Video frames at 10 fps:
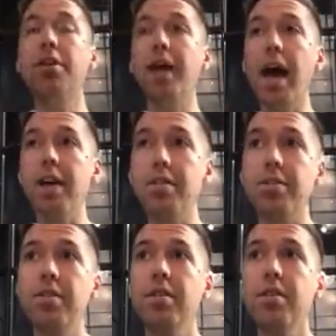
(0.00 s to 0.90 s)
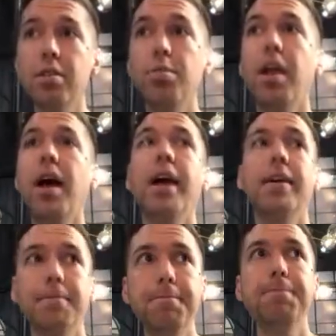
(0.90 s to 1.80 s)
their gas supply.
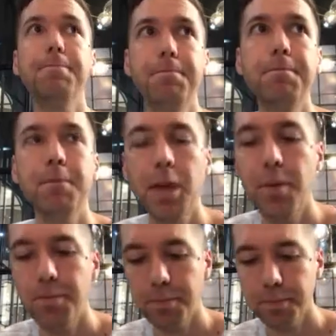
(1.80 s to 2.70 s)
Yeah.